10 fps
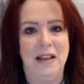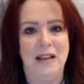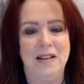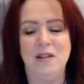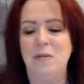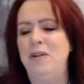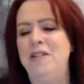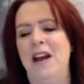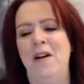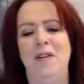So put
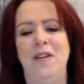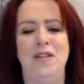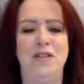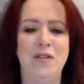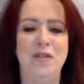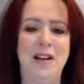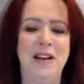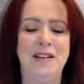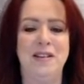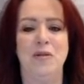down the to-do
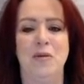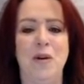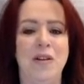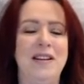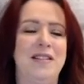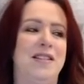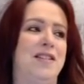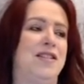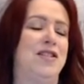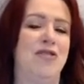list, the worries, the
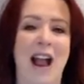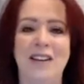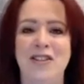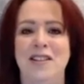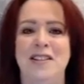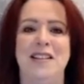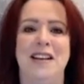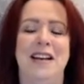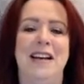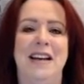distractions,
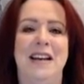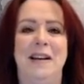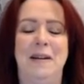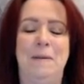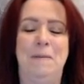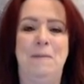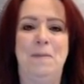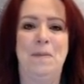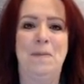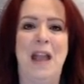
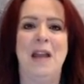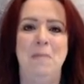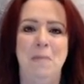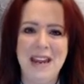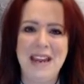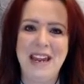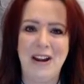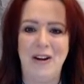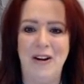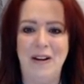and
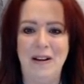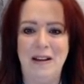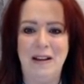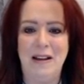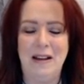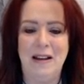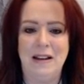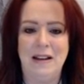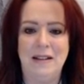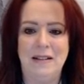here.
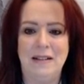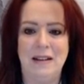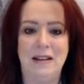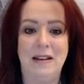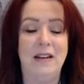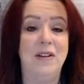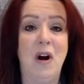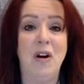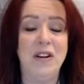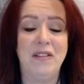And give it
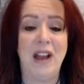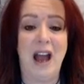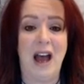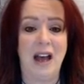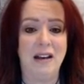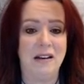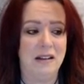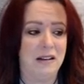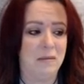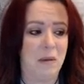all you got. It
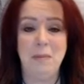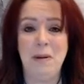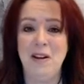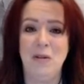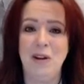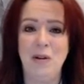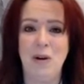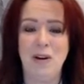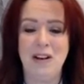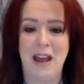might be the only
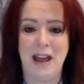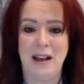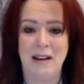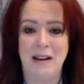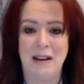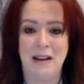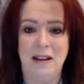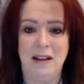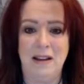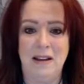one you get.
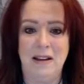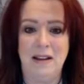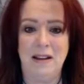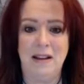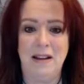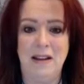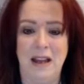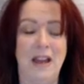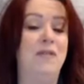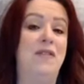
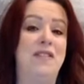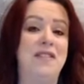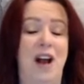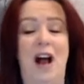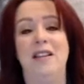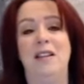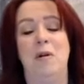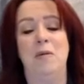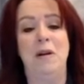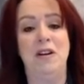Even if it's not the
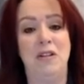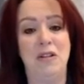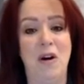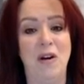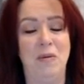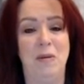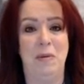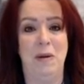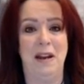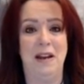moment you thought it would
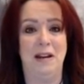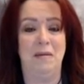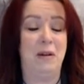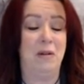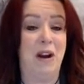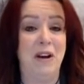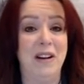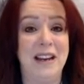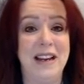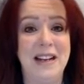be. I mean, it
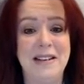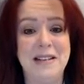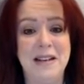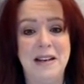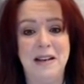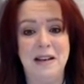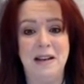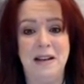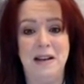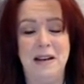rarely is.
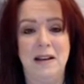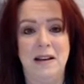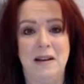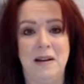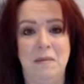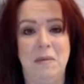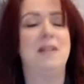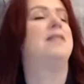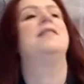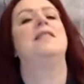But
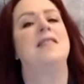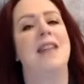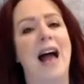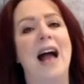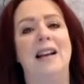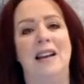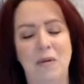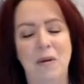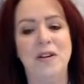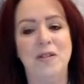it is exactly
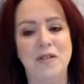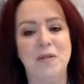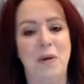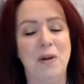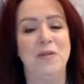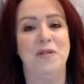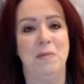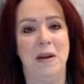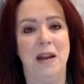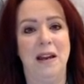where you're supposed to
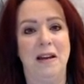be.